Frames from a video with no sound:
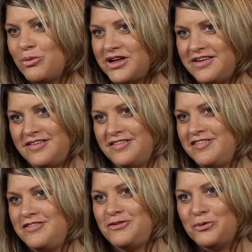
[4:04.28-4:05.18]
what
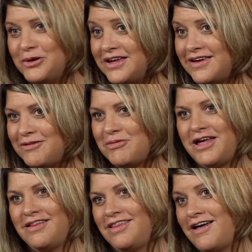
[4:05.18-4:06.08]
He's doing in
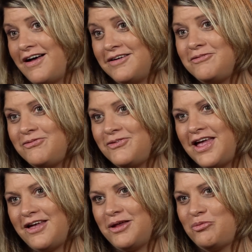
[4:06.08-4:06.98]
my life
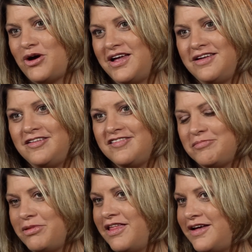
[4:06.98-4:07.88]
and why He's
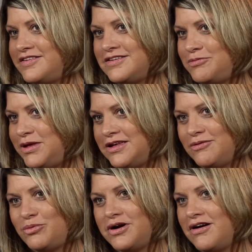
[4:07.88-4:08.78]
planted
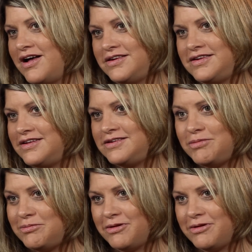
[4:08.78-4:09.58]
me where I need to be